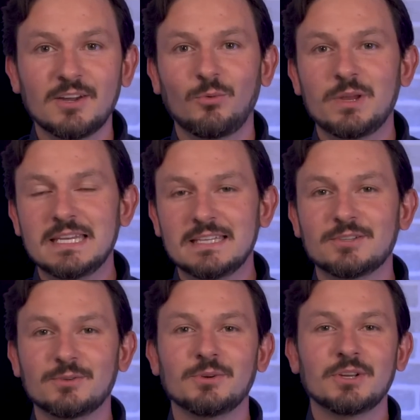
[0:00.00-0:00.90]
we need
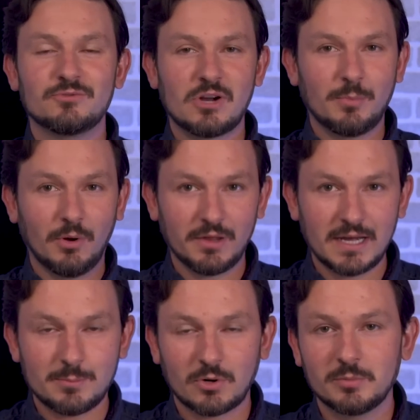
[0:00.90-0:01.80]
to drop all the
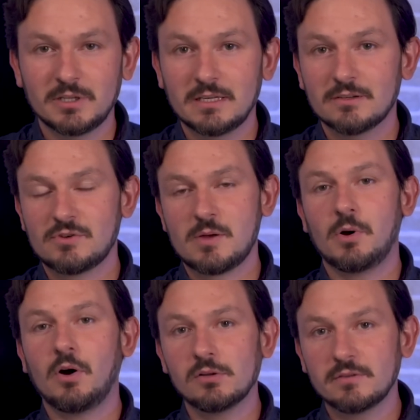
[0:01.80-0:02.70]
hyperbole,
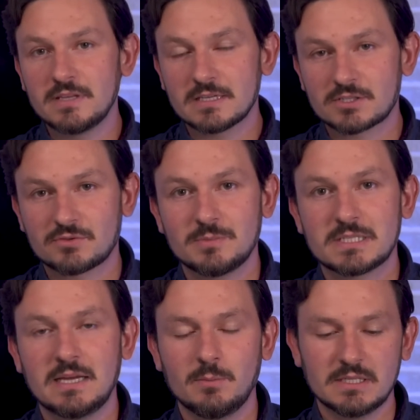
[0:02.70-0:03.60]
drop all of the extreme
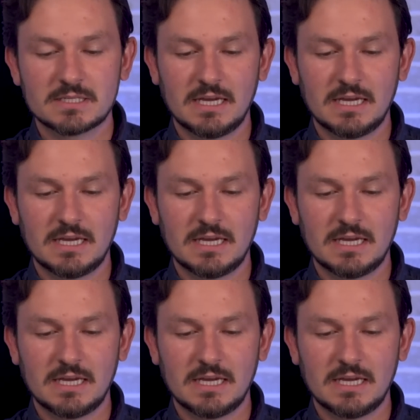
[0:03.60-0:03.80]
statements,